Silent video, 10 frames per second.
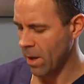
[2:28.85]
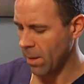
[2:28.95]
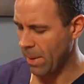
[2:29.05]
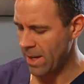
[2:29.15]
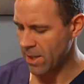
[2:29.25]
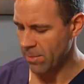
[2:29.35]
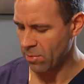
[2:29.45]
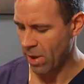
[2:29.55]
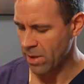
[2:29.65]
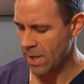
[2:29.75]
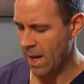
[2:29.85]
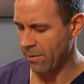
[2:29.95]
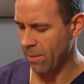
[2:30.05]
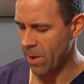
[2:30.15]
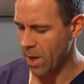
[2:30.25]
The biceps runs down
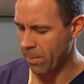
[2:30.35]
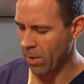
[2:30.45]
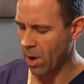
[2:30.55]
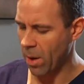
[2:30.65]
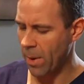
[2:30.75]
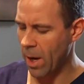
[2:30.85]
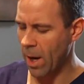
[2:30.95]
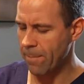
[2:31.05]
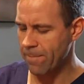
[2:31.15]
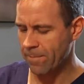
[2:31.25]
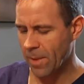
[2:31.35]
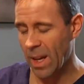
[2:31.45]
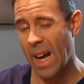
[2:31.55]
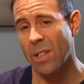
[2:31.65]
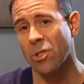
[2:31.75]
from the upper arm and up
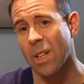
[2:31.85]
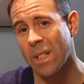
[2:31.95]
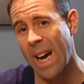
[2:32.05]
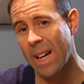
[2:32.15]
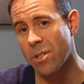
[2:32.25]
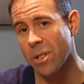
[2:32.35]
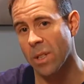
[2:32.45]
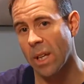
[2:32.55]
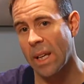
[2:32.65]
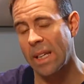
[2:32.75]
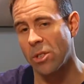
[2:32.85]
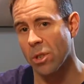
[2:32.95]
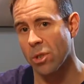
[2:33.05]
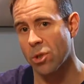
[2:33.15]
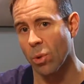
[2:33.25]
and actually attaches into
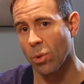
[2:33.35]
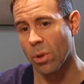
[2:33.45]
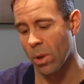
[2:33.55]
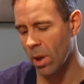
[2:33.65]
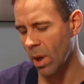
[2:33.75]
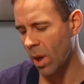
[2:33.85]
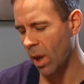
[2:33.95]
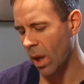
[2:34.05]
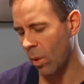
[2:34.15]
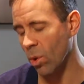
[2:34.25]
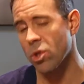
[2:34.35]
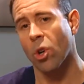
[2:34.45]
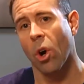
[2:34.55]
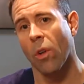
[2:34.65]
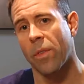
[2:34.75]
the shoulder in what's
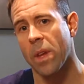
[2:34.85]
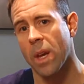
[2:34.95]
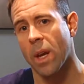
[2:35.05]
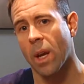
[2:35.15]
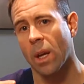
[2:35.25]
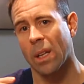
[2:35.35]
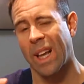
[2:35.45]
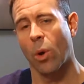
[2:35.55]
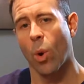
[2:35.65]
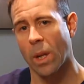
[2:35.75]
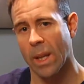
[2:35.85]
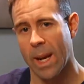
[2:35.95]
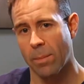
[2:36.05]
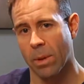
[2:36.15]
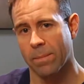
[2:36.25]
called the glenoid
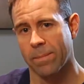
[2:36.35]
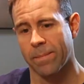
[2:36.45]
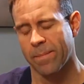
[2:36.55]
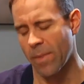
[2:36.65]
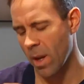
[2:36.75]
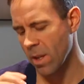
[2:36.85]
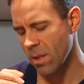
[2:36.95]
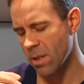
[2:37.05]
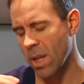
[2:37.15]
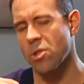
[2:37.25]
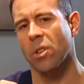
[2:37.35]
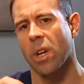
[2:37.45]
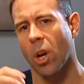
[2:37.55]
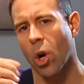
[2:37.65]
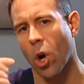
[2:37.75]
labrum. It's essentially
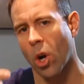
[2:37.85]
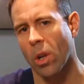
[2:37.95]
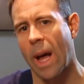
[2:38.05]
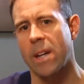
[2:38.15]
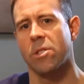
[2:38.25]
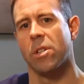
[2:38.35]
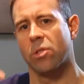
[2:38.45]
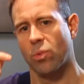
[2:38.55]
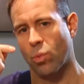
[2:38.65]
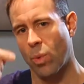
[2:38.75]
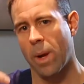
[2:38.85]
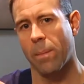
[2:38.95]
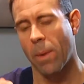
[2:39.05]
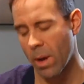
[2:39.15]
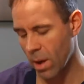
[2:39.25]
a cartilaginous
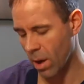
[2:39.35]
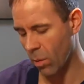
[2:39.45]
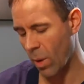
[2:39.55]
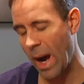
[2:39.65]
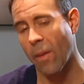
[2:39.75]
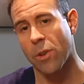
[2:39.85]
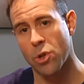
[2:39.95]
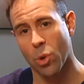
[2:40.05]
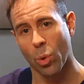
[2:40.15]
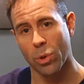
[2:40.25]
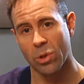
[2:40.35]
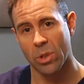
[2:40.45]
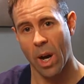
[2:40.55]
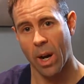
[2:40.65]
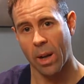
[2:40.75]
rim around the shoulder
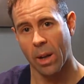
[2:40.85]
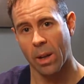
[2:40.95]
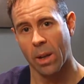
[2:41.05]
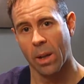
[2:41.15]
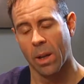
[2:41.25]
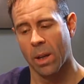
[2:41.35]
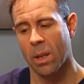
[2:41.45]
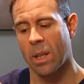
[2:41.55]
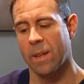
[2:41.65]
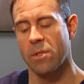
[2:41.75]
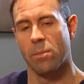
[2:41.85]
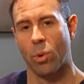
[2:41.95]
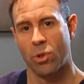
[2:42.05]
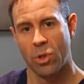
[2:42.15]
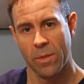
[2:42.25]
socket, gives it
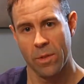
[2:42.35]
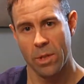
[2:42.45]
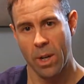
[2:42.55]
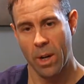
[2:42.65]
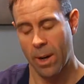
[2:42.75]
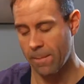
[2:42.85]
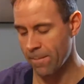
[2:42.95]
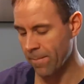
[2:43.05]
more surface area.